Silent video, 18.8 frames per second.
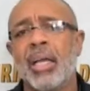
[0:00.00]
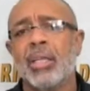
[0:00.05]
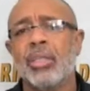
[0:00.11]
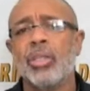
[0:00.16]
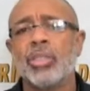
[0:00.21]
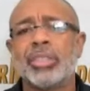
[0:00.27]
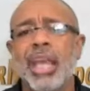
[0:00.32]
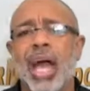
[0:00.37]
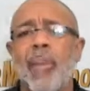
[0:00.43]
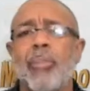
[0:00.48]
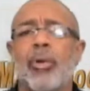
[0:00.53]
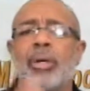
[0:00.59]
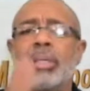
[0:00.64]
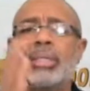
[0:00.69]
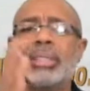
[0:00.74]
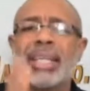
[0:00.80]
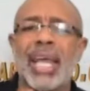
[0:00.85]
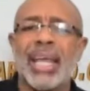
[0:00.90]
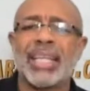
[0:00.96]
You say, I'm
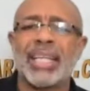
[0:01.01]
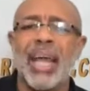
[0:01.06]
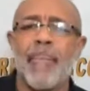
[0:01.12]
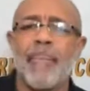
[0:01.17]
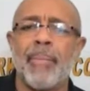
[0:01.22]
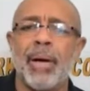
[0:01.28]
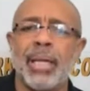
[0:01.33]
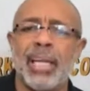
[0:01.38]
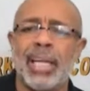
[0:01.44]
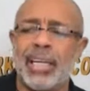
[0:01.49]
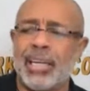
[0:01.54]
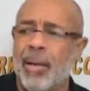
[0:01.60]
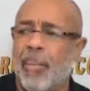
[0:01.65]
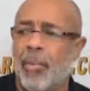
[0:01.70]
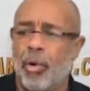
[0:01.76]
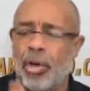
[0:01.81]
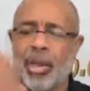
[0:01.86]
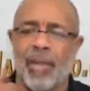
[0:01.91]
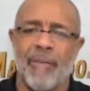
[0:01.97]
going to take that money and I'm
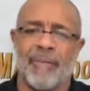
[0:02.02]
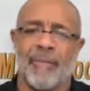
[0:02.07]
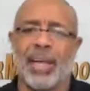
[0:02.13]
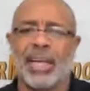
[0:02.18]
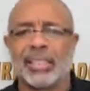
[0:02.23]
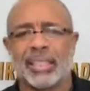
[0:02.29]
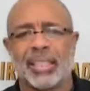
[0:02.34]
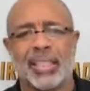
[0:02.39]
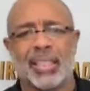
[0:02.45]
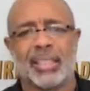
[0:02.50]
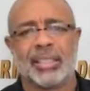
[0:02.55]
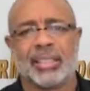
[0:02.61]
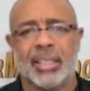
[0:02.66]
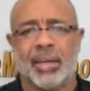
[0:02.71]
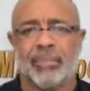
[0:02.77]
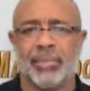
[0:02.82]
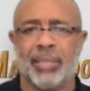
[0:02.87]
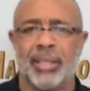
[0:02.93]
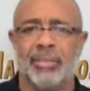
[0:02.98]
going to invest it in
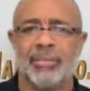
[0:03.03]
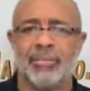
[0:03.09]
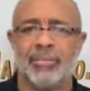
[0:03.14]
something.